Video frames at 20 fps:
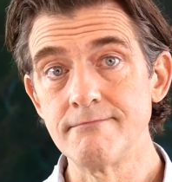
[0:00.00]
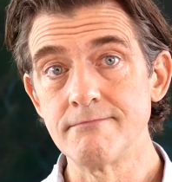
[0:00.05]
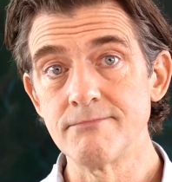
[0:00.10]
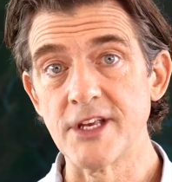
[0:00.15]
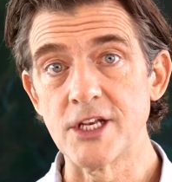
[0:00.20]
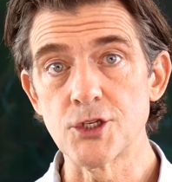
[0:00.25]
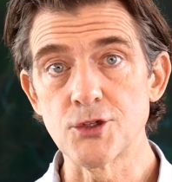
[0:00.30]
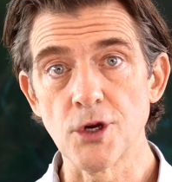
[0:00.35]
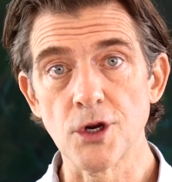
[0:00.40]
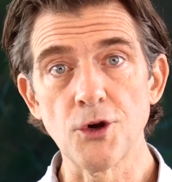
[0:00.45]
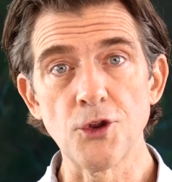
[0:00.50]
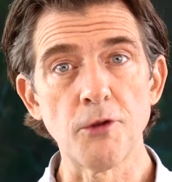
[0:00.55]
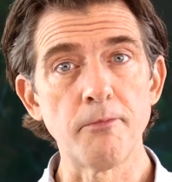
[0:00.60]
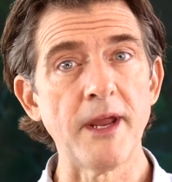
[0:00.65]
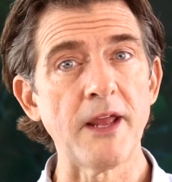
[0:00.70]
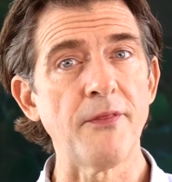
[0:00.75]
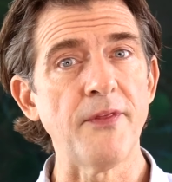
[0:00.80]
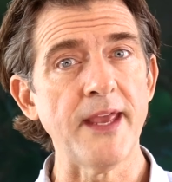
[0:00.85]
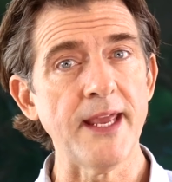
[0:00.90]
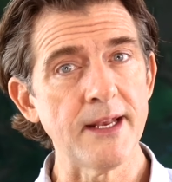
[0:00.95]
They struggle to
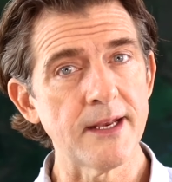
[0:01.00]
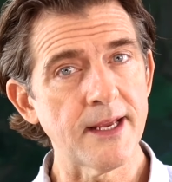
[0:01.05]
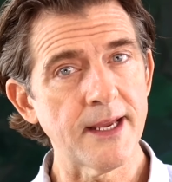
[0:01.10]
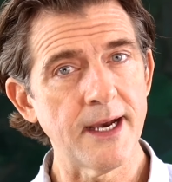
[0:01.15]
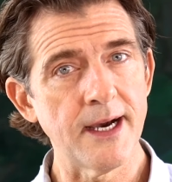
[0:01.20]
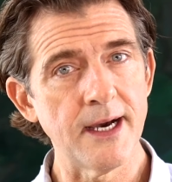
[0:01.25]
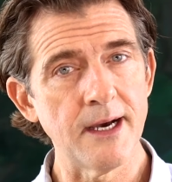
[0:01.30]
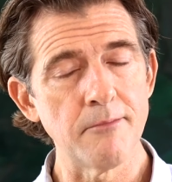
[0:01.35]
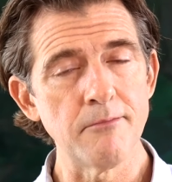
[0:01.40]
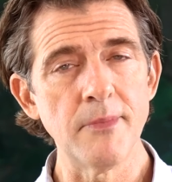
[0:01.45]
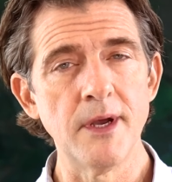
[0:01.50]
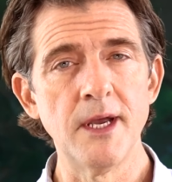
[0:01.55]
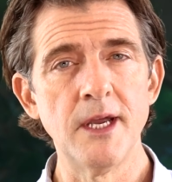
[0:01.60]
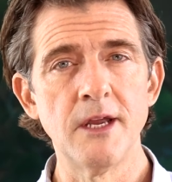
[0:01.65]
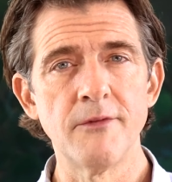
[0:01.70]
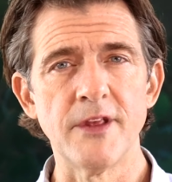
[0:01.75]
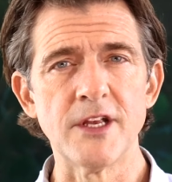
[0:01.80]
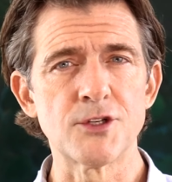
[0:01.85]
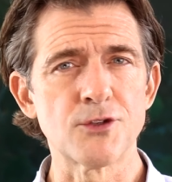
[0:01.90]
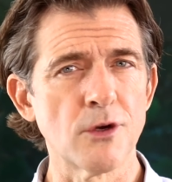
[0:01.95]
make the income,
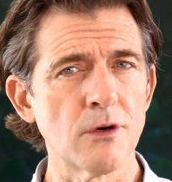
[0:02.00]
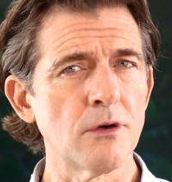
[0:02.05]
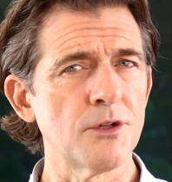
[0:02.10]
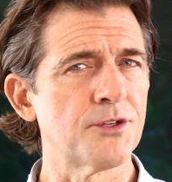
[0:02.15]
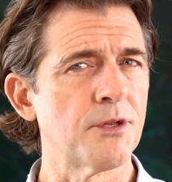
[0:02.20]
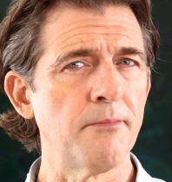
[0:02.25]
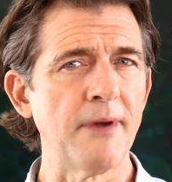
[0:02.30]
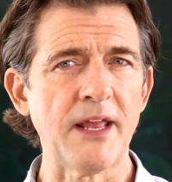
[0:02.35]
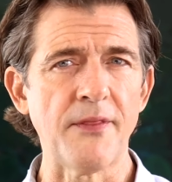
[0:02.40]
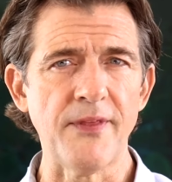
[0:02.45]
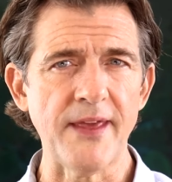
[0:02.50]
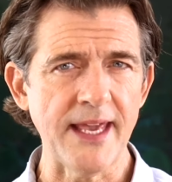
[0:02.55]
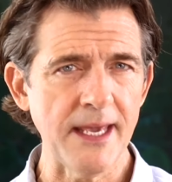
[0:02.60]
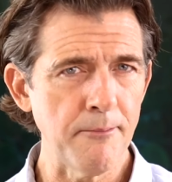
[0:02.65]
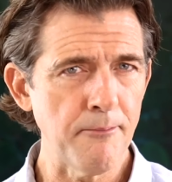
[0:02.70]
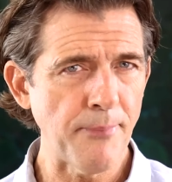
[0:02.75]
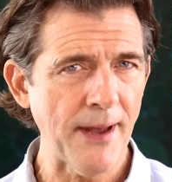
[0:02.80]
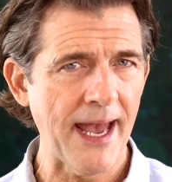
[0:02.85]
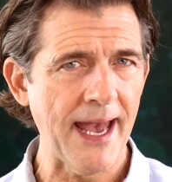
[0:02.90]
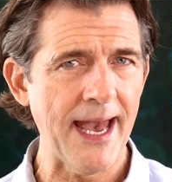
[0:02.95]
they struggle to make the
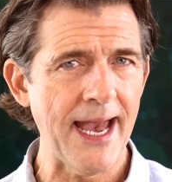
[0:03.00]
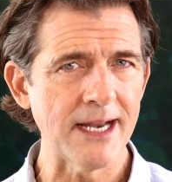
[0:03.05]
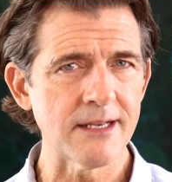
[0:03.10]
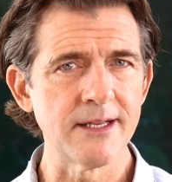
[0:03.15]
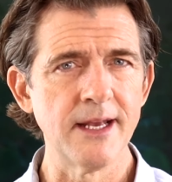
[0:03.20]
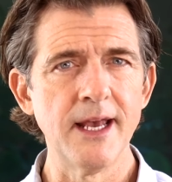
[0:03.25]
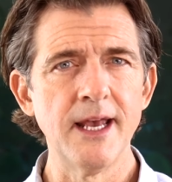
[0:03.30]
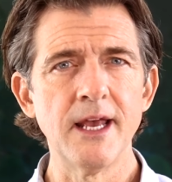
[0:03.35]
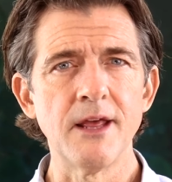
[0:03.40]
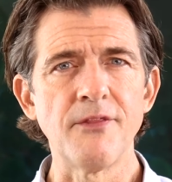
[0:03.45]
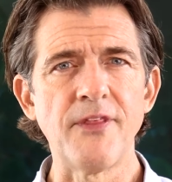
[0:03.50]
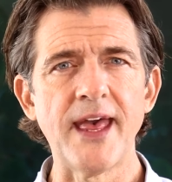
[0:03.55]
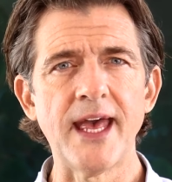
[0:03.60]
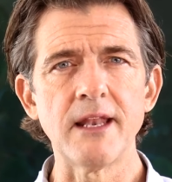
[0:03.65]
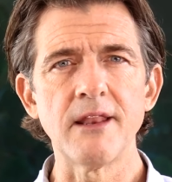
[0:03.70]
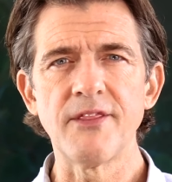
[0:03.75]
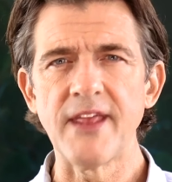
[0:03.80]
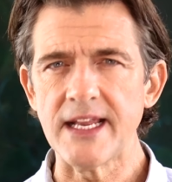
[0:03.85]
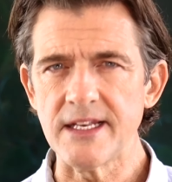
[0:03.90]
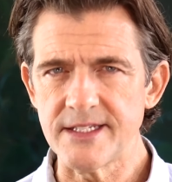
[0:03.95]
impact
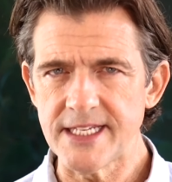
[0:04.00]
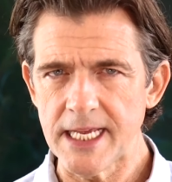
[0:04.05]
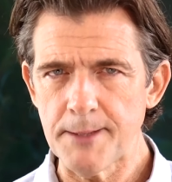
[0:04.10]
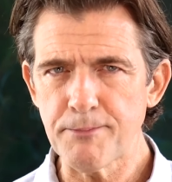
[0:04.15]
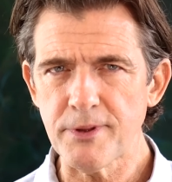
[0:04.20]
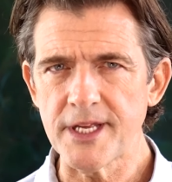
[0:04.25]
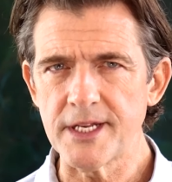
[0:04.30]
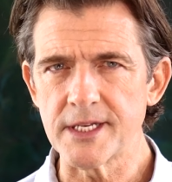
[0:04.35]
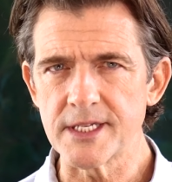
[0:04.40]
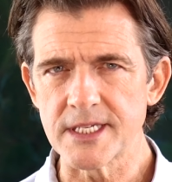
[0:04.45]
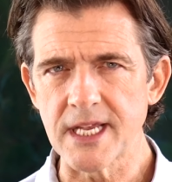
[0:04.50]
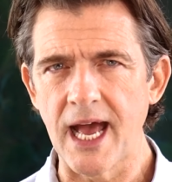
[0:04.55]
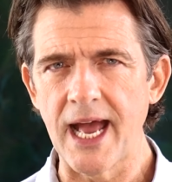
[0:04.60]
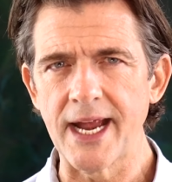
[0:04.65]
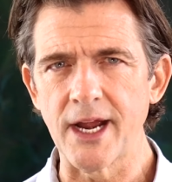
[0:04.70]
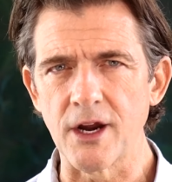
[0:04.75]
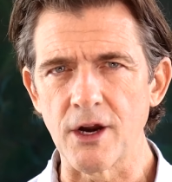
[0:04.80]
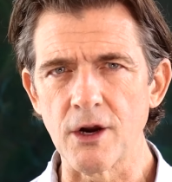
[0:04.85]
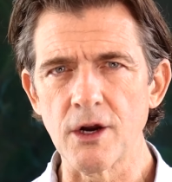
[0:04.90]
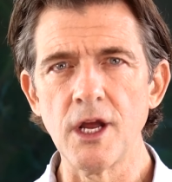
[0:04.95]
that they deeply
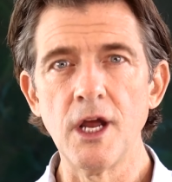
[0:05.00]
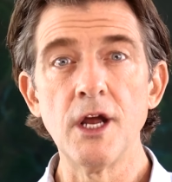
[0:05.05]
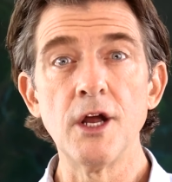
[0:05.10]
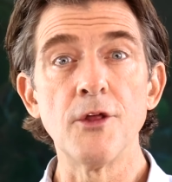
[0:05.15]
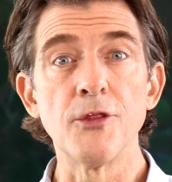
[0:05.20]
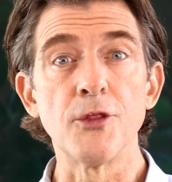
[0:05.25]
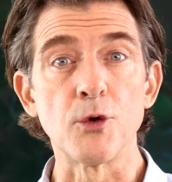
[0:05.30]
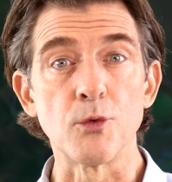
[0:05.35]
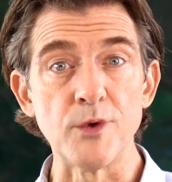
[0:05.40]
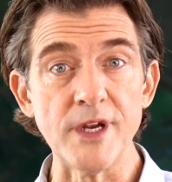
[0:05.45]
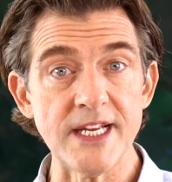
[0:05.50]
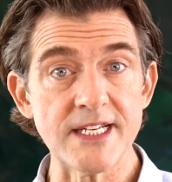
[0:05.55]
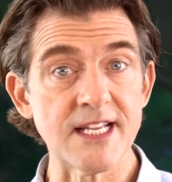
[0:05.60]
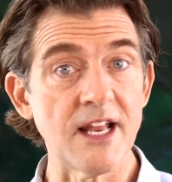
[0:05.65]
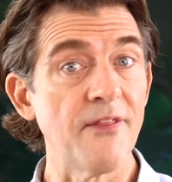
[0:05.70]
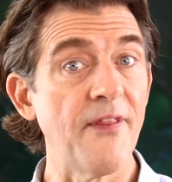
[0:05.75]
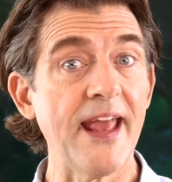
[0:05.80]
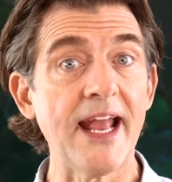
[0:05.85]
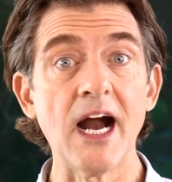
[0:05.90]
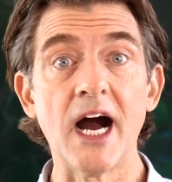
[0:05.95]
desire. The
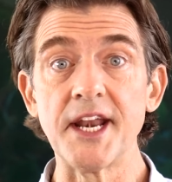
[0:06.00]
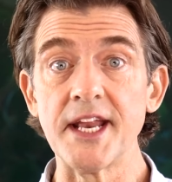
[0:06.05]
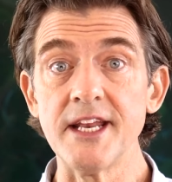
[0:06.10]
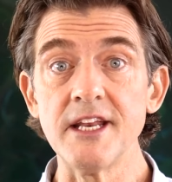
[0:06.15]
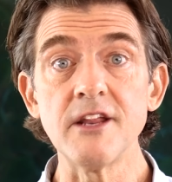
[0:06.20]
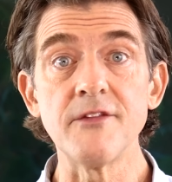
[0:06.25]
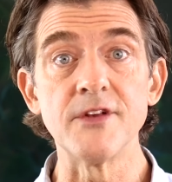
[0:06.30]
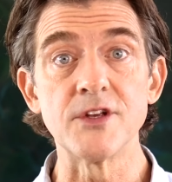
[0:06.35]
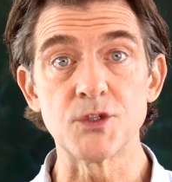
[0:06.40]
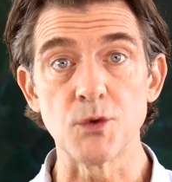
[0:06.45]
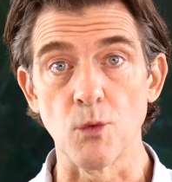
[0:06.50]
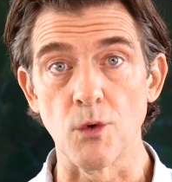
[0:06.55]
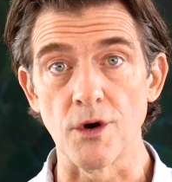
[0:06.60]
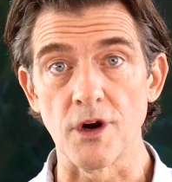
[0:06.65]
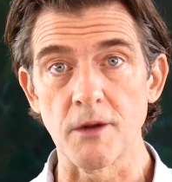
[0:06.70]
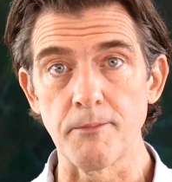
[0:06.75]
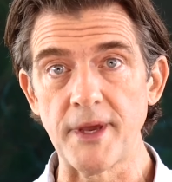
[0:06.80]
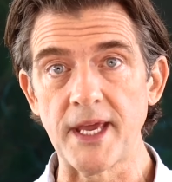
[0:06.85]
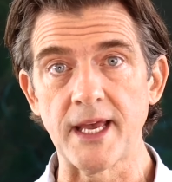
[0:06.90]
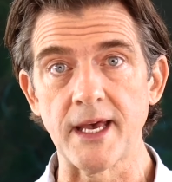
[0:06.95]
reason they got into this
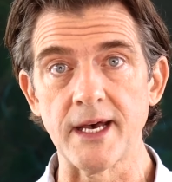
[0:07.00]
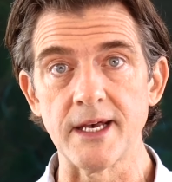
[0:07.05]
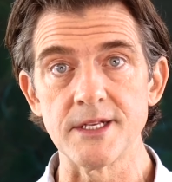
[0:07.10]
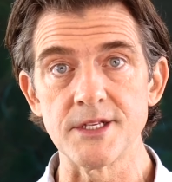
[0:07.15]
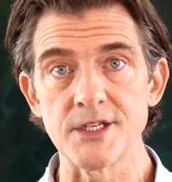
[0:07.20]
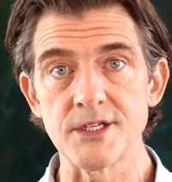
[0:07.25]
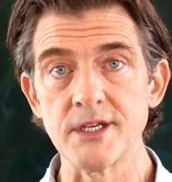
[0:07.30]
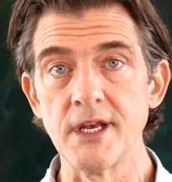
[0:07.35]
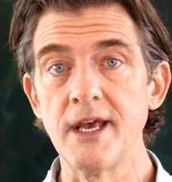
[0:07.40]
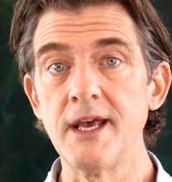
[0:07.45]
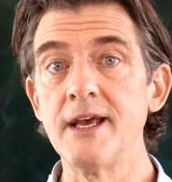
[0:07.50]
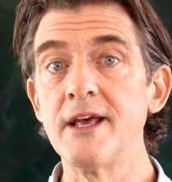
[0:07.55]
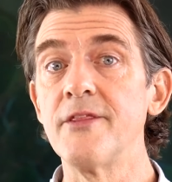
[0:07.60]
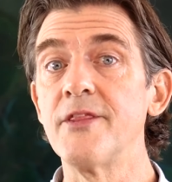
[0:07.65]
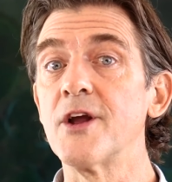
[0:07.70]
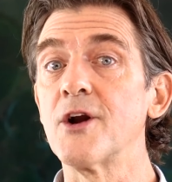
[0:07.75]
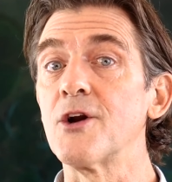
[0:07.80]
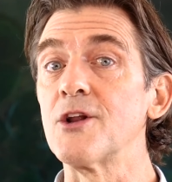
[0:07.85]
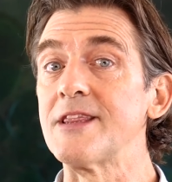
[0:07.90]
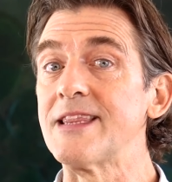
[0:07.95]
work because
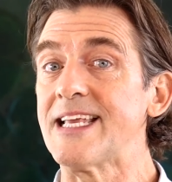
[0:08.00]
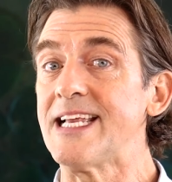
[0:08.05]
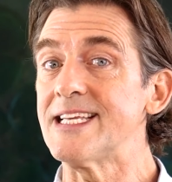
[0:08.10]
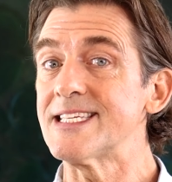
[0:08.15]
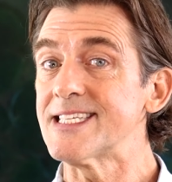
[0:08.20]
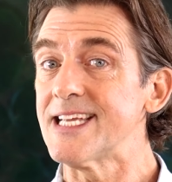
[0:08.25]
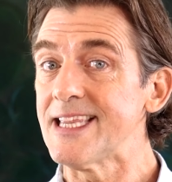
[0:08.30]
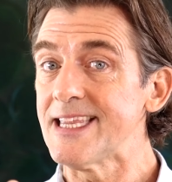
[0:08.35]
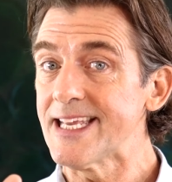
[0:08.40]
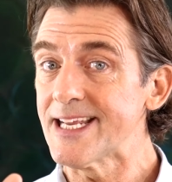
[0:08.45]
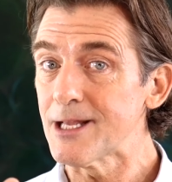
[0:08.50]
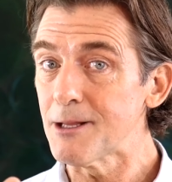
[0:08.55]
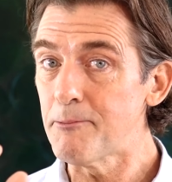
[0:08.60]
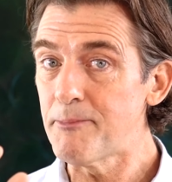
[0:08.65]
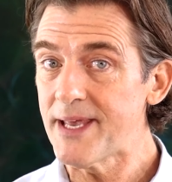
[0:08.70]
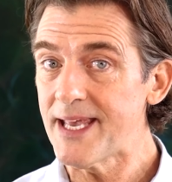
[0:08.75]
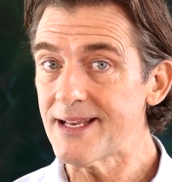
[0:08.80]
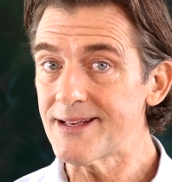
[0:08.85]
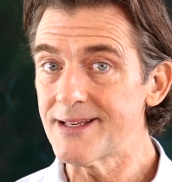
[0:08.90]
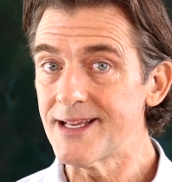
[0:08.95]
they're at least a little
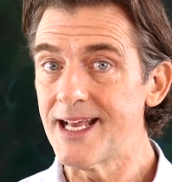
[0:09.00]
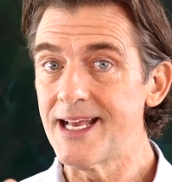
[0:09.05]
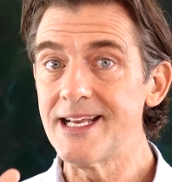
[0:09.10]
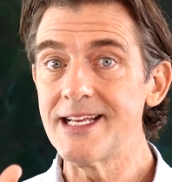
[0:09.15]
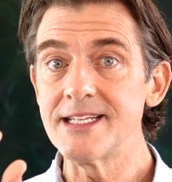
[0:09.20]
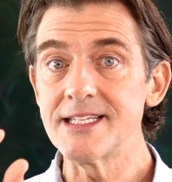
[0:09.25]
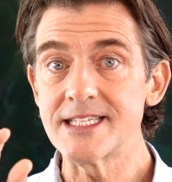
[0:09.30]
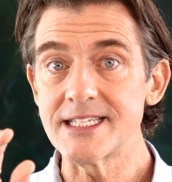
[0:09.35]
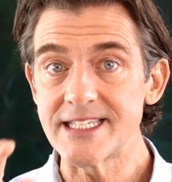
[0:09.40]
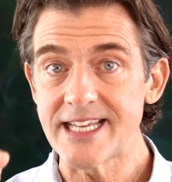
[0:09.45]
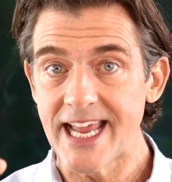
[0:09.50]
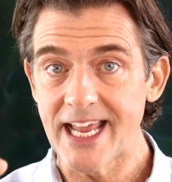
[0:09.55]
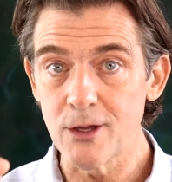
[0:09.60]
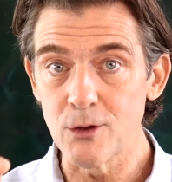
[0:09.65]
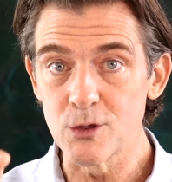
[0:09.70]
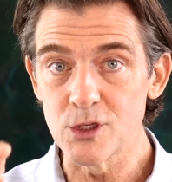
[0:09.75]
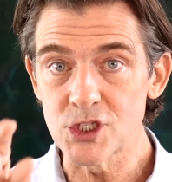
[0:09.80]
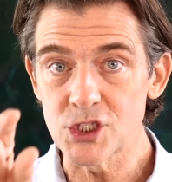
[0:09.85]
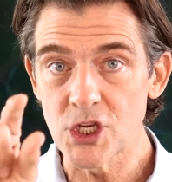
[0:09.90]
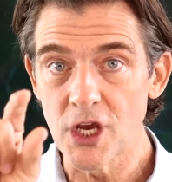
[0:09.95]
bit
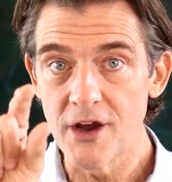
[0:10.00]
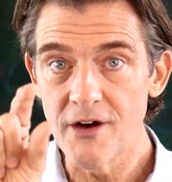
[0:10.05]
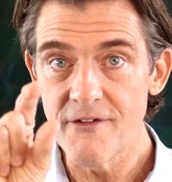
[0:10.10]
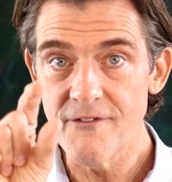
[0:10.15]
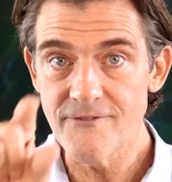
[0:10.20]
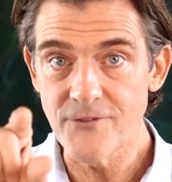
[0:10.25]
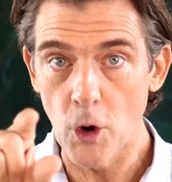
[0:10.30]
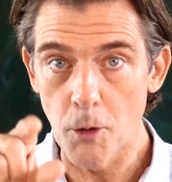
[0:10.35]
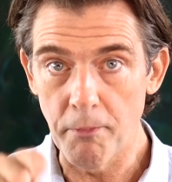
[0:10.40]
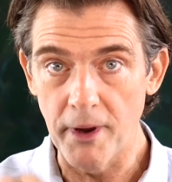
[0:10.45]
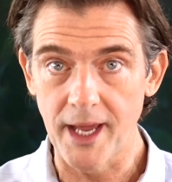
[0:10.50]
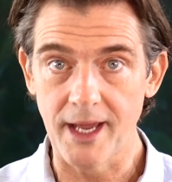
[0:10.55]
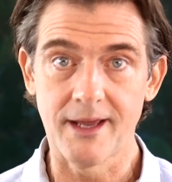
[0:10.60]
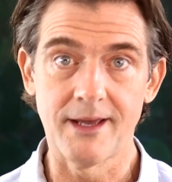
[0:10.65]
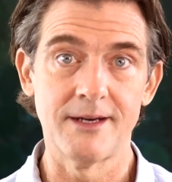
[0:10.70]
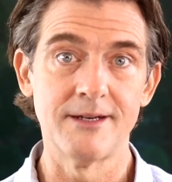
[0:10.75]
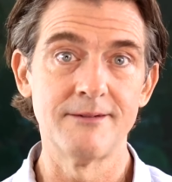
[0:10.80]
sales phobic.